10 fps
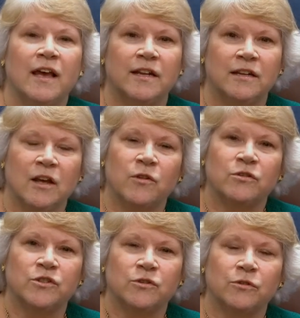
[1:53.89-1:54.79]
and in
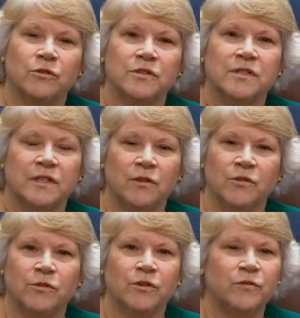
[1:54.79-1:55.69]
other schools and other
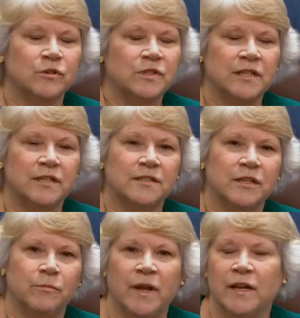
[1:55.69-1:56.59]
universities
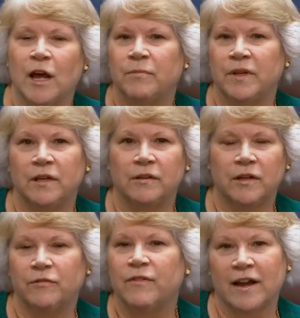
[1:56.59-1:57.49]
it may not be
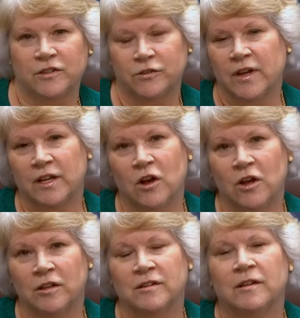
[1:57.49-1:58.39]
a factor at
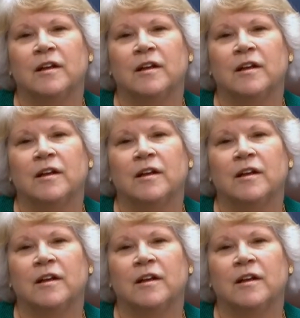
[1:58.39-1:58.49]
all.